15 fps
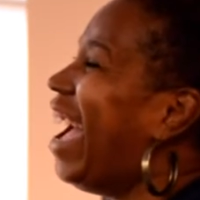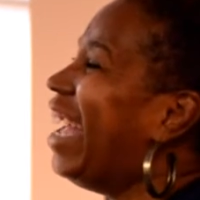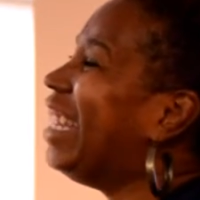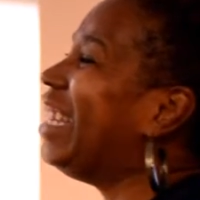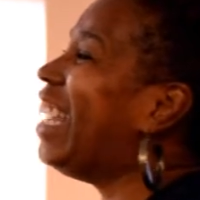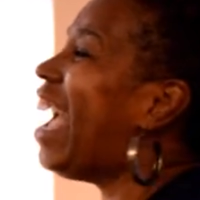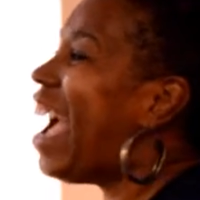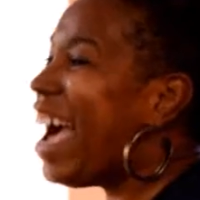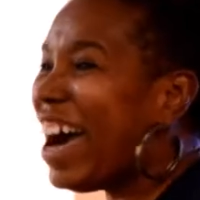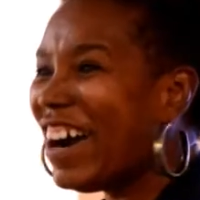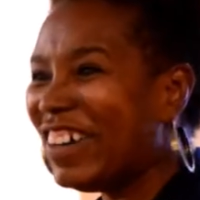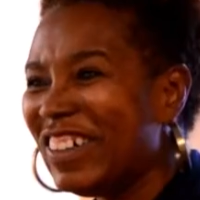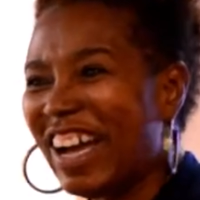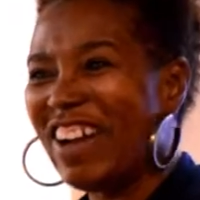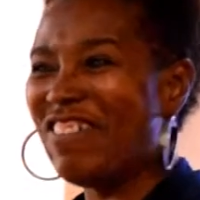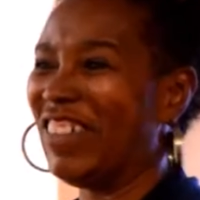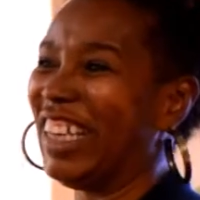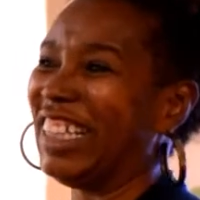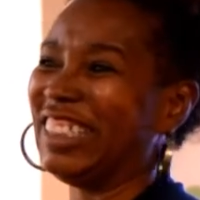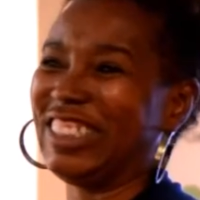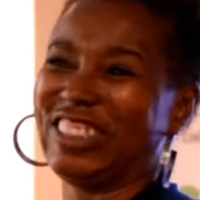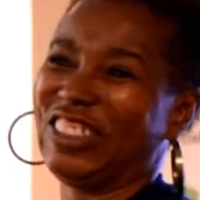Now, I
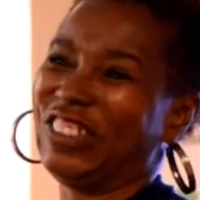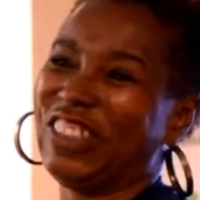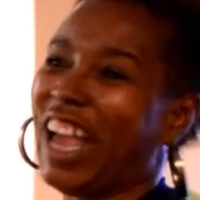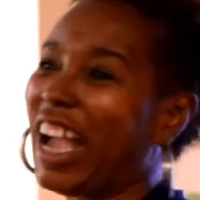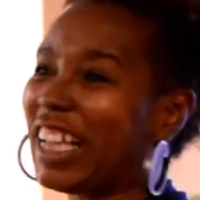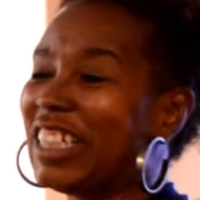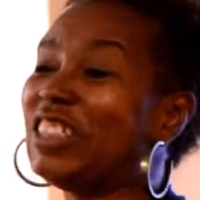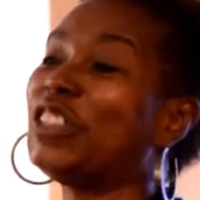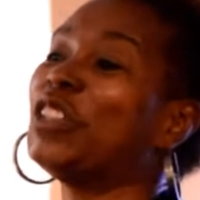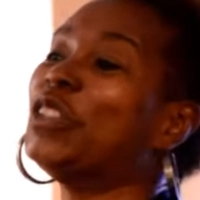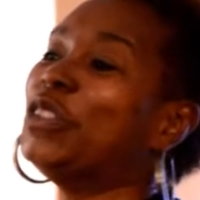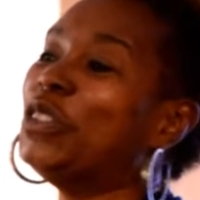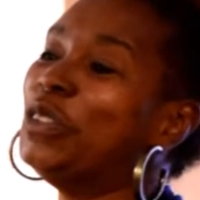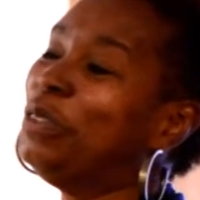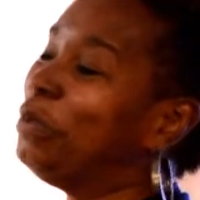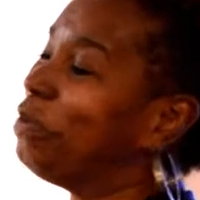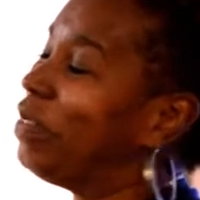mean, shoot, I could do.